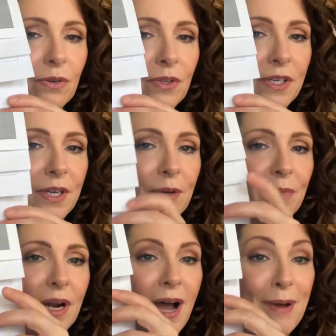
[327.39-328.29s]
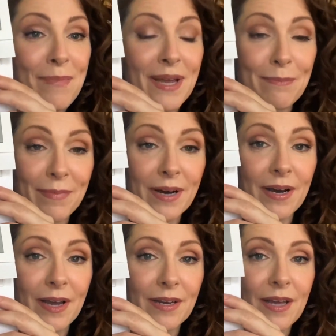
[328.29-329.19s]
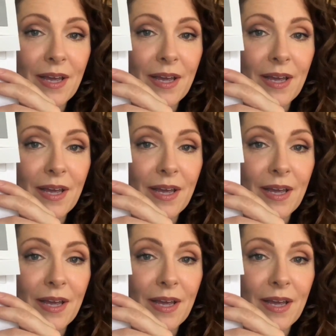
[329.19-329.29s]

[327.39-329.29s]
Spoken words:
thing, but I make mine